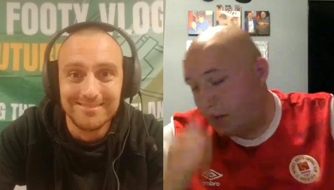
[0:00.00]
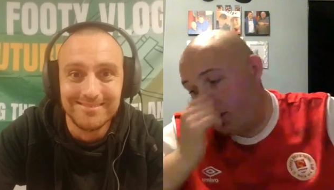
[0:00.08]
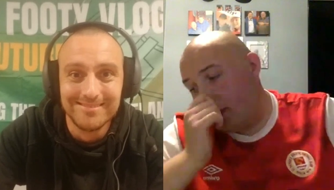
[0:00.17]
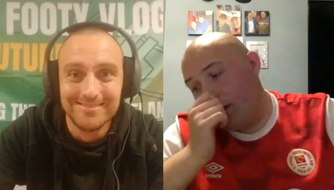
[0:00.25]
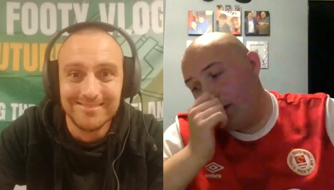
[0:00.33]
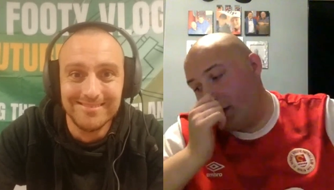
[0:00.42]

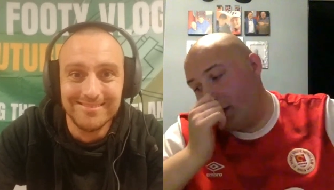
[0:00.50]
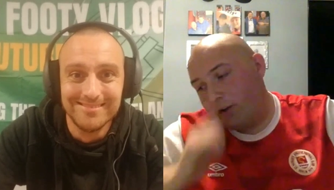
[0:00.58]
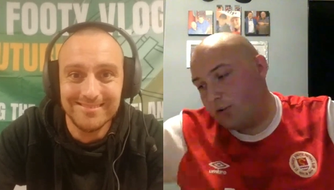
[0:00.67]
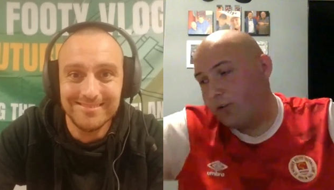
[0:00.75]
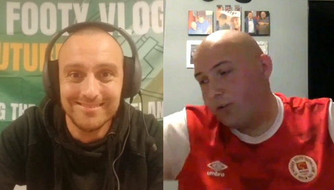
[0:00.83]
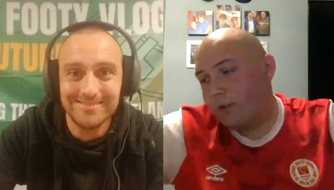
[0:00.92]
Speaker 1: look,
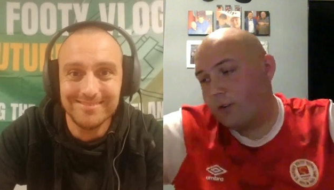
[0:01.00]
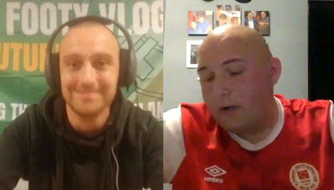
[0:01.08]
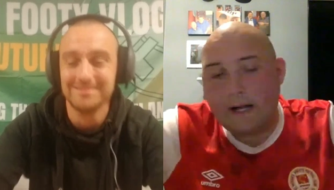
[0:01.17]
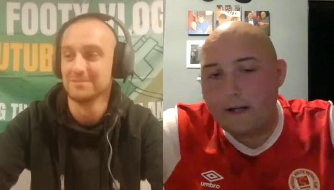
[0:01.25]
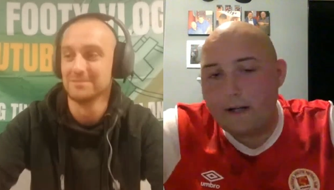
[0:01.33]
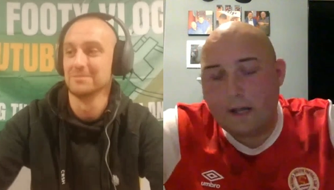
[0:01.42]
I, I
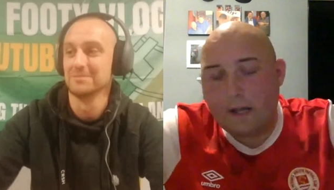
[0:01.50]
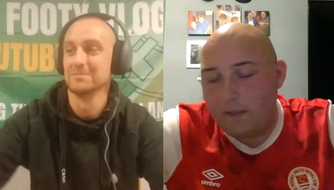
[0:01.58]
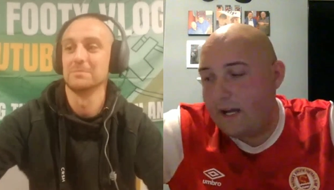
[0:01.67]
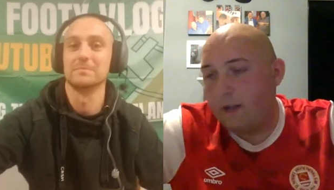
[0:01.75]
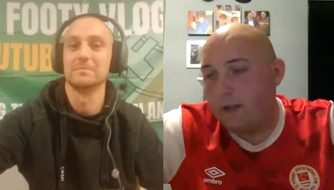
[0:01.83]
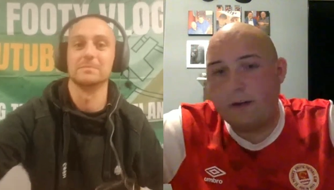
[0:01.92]
just I
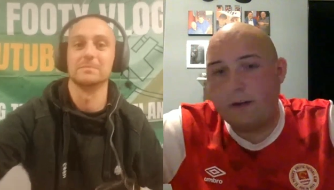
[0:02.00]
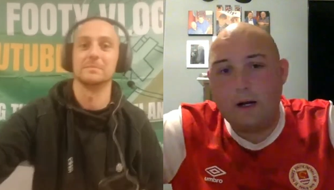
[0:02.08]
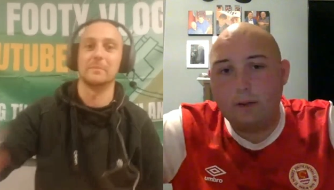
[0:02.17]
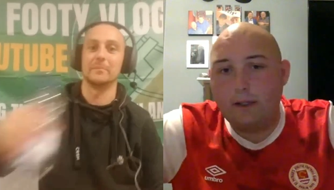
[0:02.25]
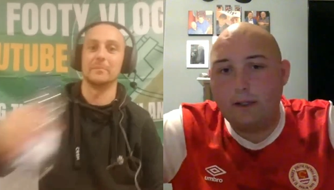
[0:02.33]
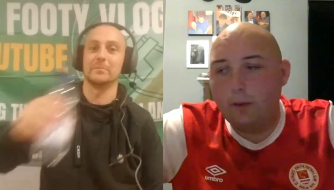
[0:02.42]
can't get
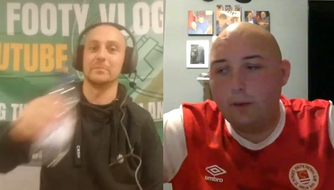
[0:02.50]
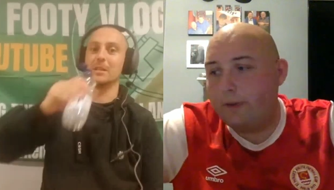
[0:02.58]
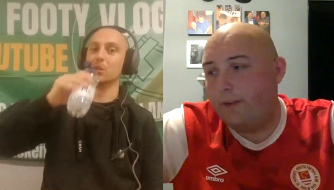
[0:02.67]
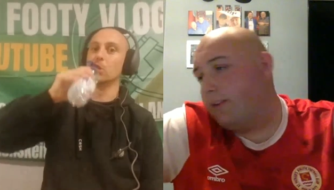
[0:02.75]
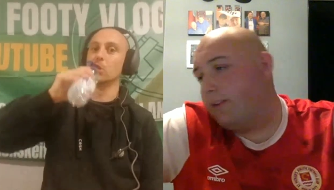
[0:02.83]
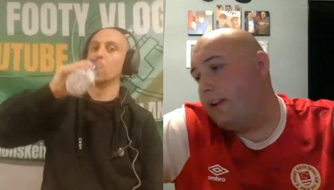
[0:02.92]
my head
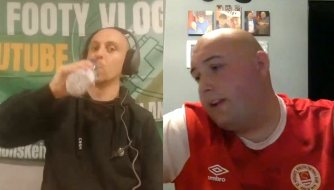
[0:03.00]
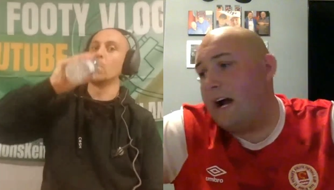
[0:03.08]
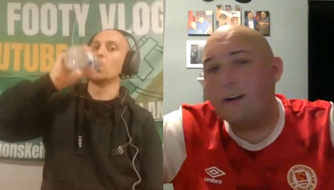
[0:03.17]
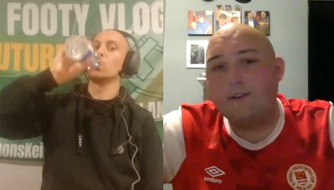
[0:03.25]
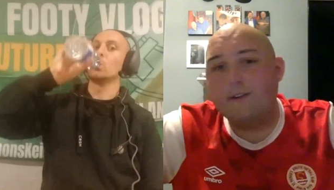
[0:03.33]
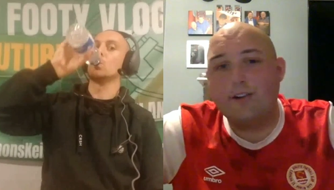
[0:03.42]
around it. Look,
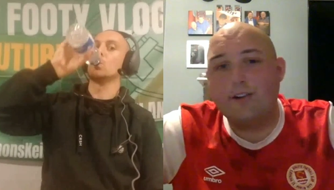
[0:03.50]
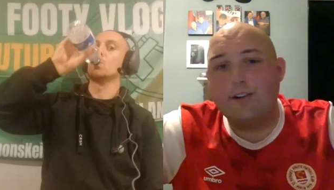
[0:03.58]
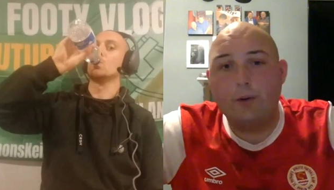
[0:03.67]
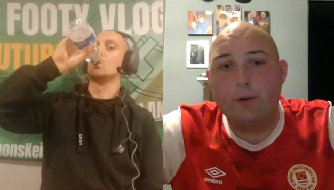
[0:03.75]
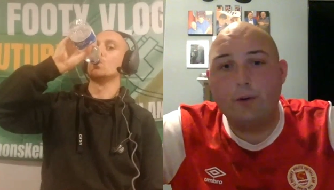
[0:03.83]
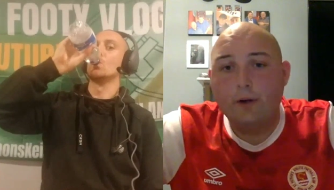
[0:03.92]
this is the
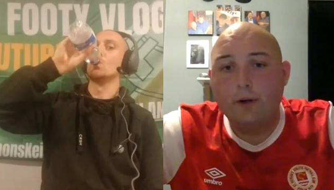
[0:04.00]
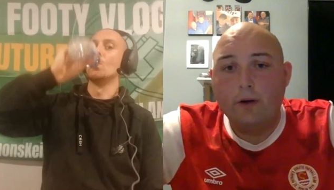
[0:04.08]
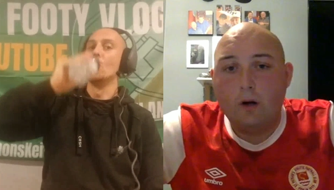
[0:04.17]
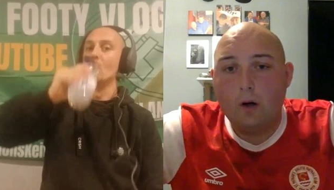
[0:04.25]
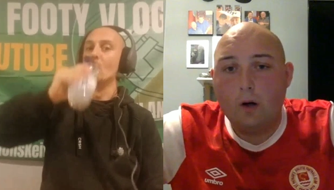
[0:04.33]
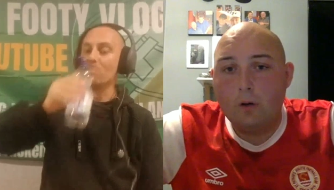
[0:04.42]

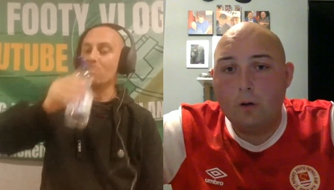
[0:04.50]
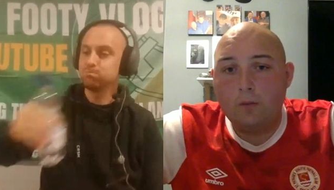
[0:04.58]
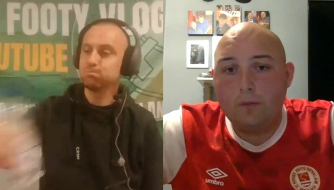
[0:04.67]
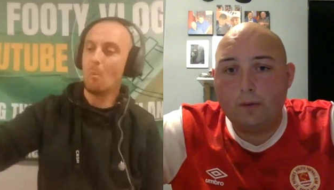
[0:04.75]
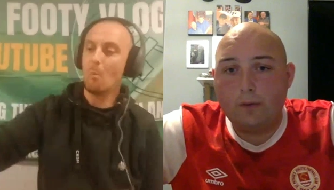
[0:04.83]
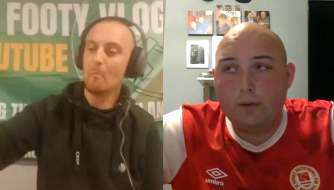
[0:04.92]
attitude
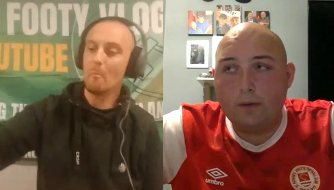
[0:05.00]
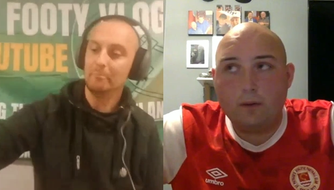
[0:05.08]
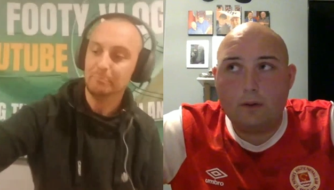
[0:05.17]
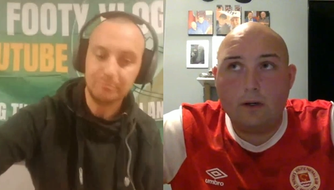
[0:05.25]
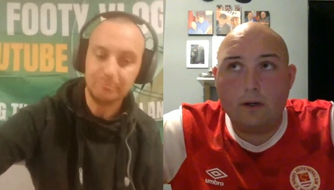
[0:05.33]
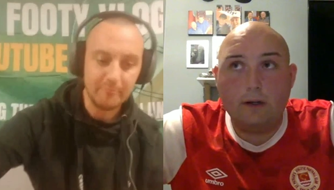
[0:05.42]

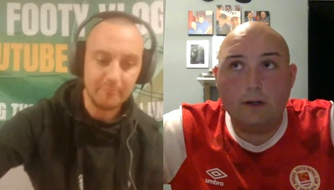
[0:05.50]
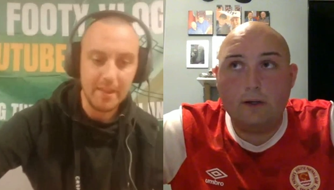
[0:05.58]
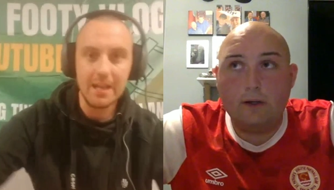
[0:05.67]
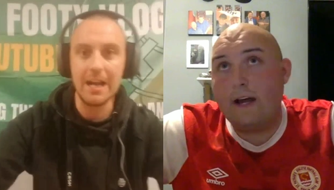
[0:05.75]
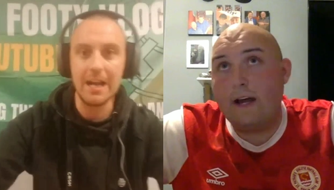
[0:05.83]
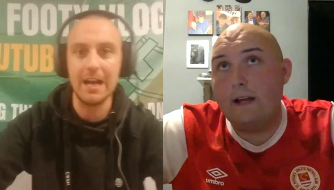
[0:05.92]
of
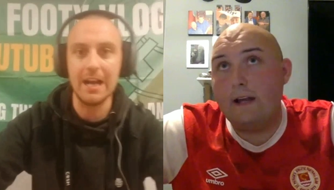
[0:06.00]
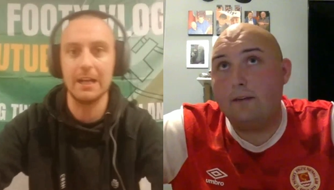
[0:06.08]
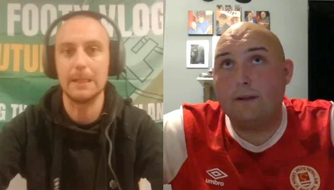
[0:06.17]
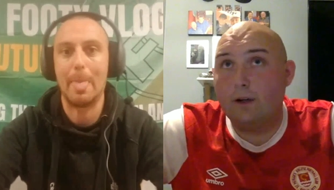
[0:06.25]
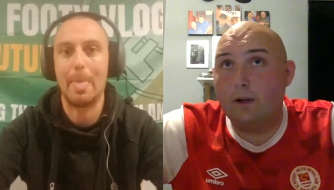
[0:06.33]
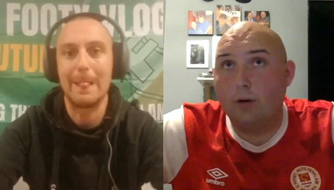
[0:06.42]

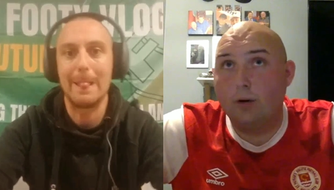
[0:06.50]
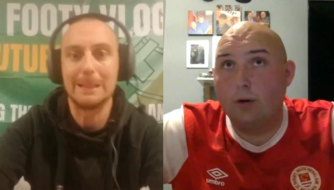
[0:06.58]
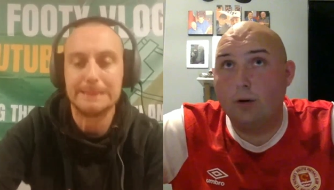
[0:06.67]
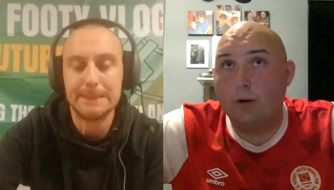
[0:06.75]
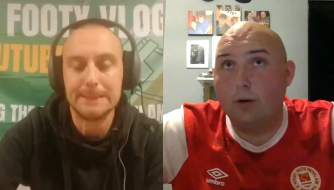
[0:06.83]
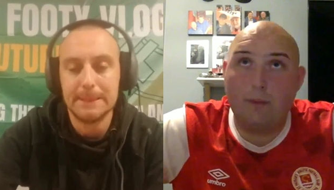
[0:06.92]
I'd
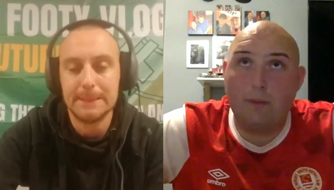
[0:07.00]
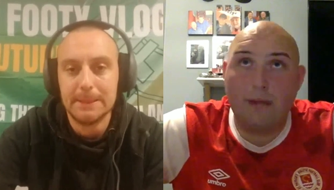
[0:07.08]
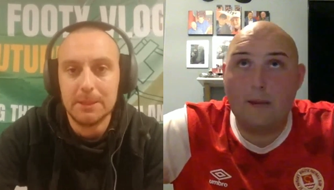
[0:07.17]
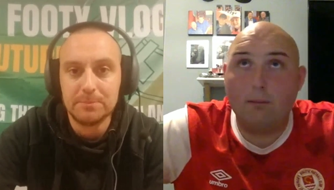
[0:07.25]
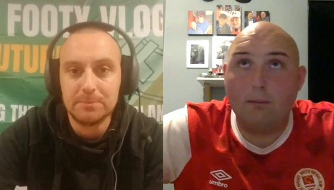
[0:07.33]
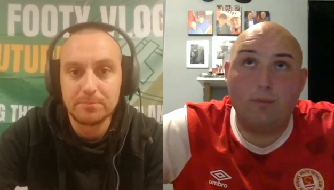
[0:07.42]
say the
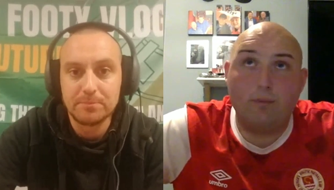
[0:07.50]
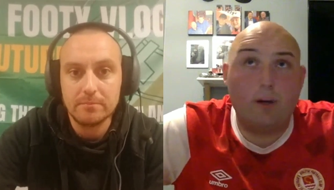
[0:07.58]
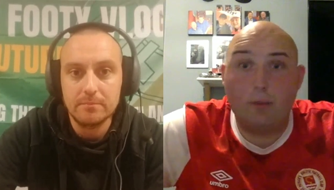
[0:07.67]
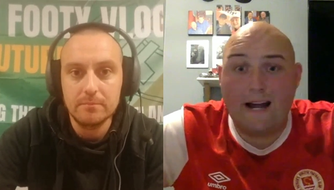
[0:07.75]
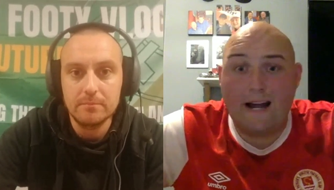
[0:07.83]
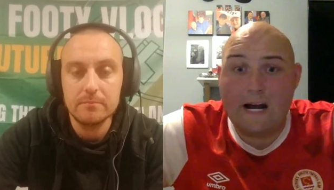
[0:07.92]
guts
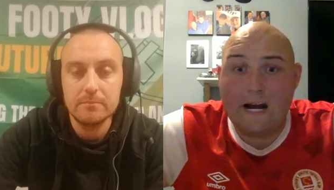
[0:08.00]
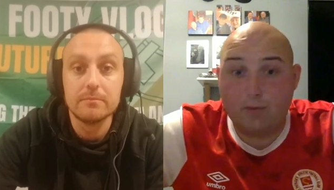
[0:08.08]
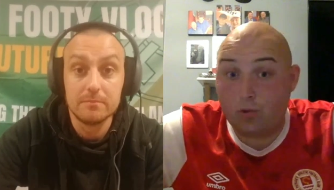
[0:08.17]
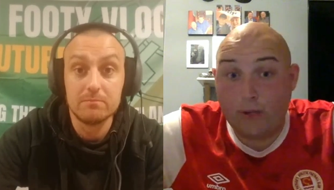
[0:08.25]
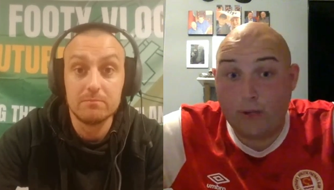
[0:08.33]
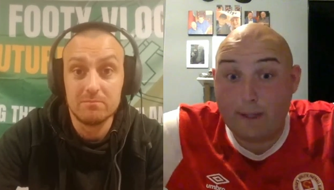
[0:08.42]
of
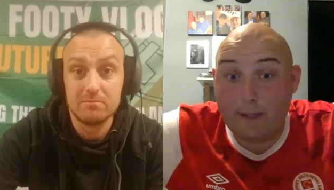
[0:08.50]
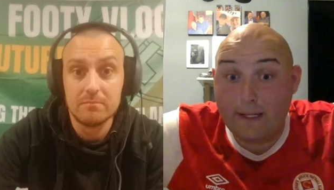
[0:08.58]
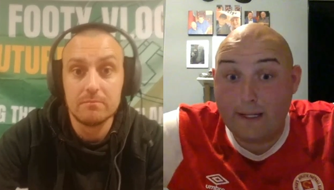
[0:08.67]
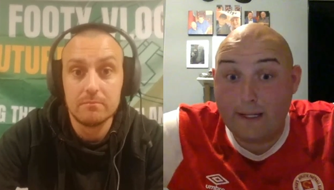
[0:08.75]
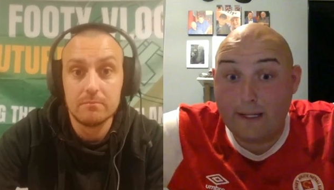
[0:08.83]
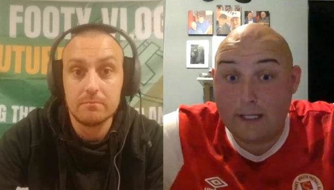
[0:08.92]
maybe two and a
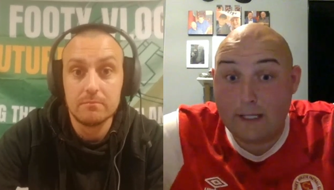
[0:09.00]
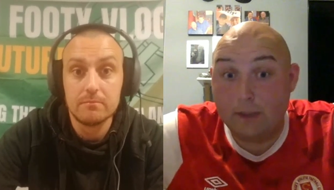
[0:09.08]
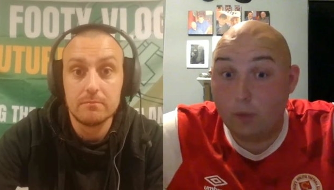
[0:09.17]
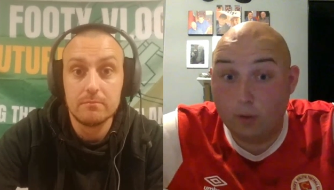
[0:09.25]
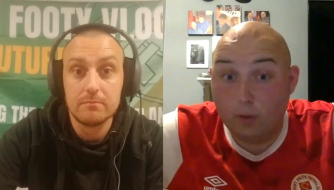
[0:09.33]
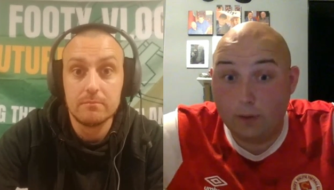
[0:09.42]
half, three
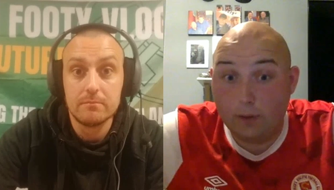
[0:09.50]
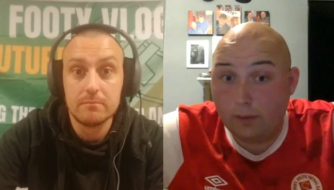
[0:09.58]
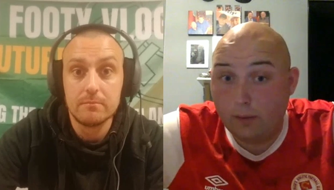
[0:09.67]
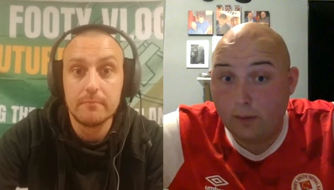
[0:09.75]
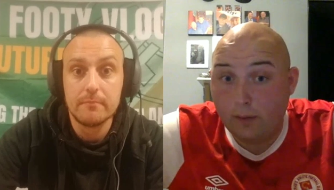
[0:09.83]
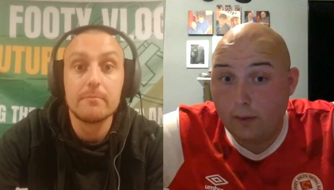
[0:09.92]
million
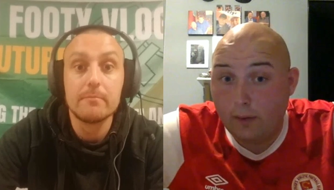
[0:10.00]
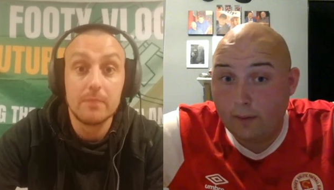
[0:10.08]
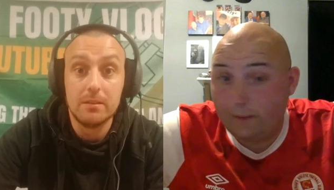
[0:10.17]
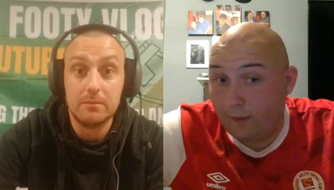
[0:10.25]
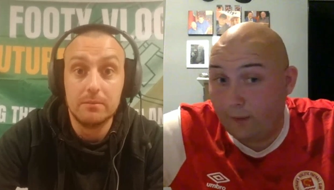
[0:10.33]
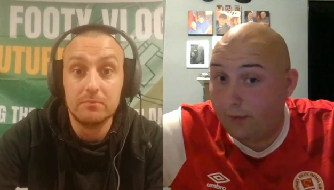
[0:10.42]
people in Ireland.
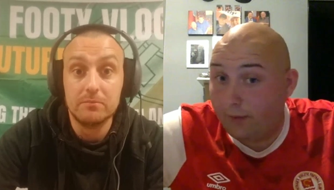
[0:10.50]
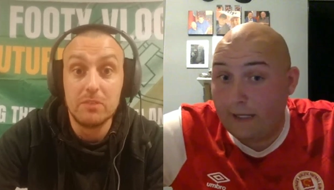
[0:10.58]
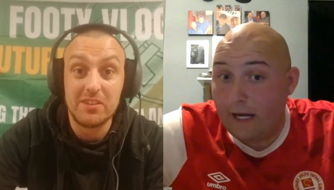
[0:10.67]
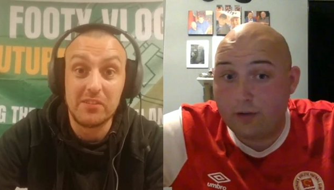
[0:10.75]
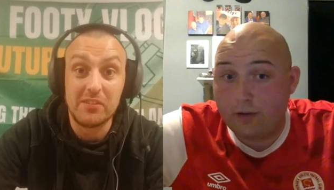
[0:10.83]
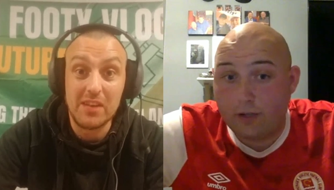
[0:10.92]
This
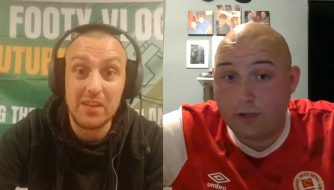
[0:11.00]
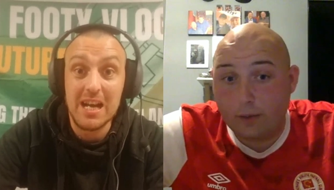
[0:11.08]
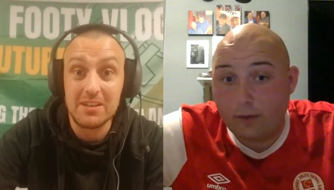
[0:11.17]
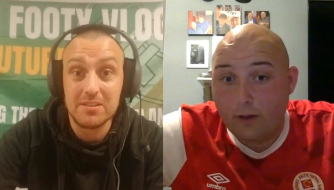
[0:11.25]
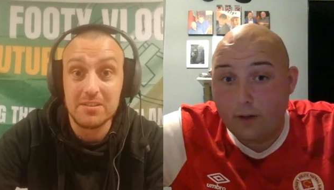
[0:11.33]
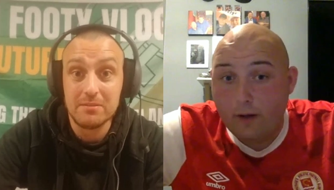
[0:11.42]
is the
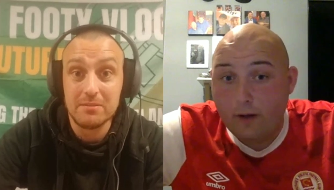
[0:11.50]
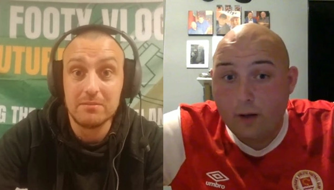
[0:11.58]
attitude.